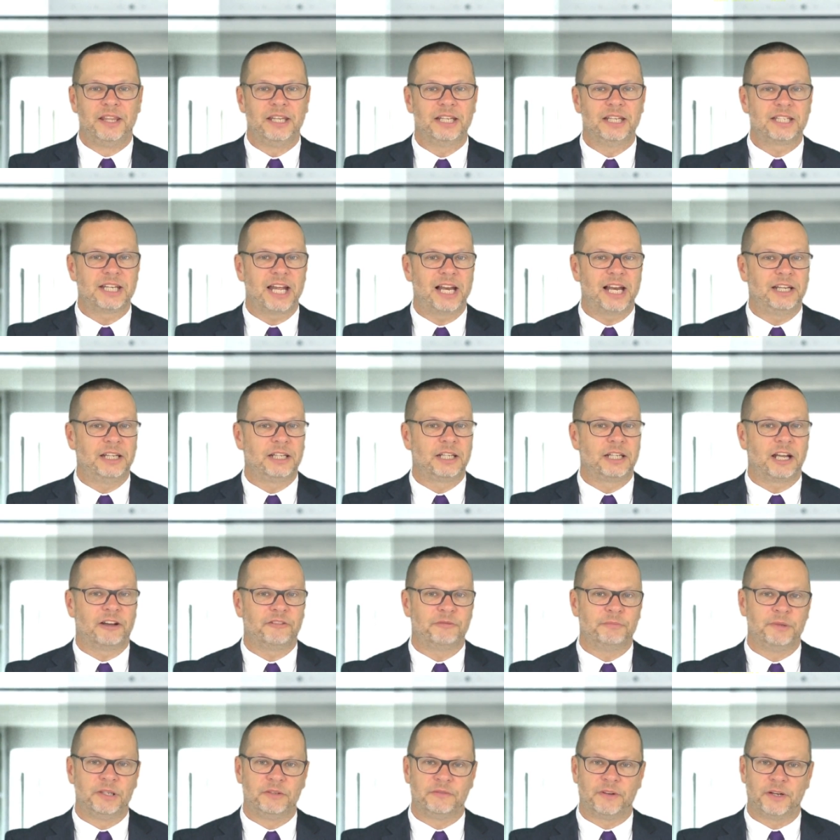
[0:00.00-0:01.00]
The Italian
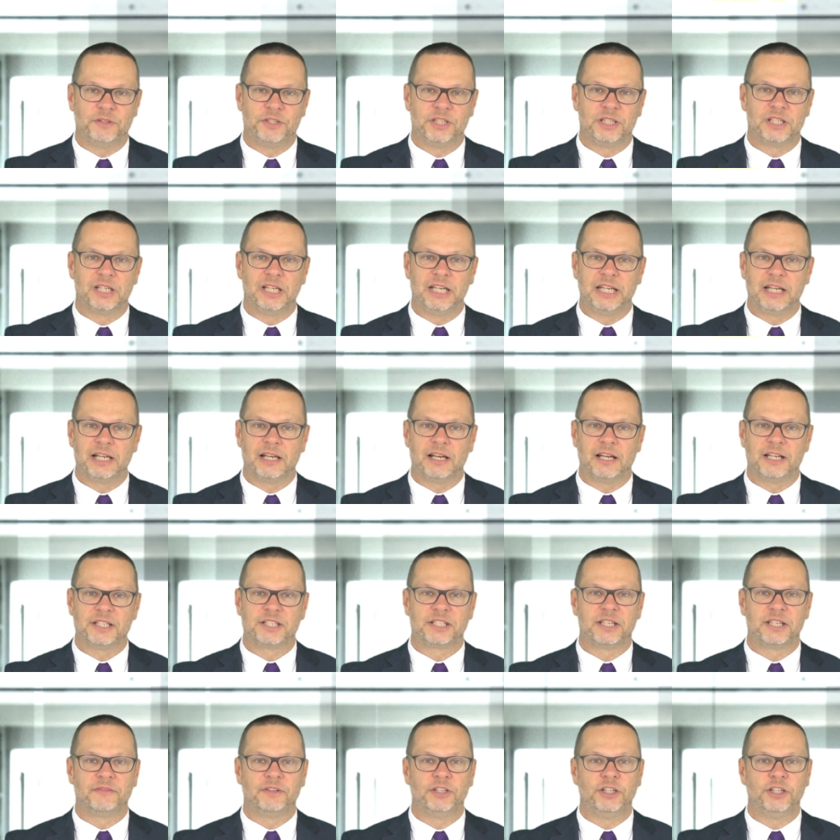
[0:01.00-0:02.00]
government voted to
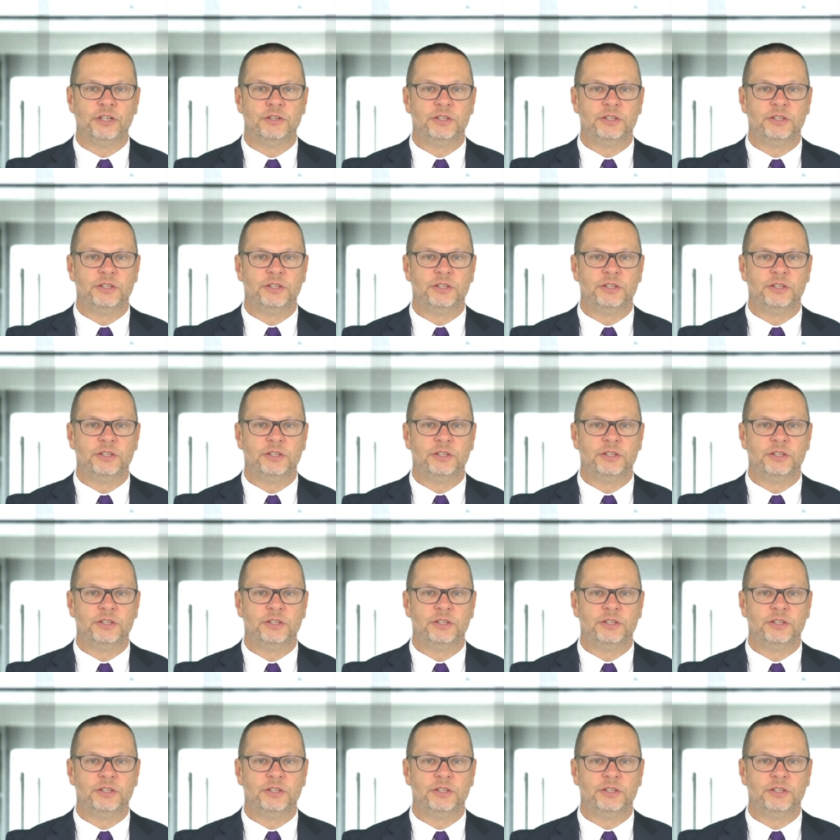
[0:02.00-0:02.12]
legalize civil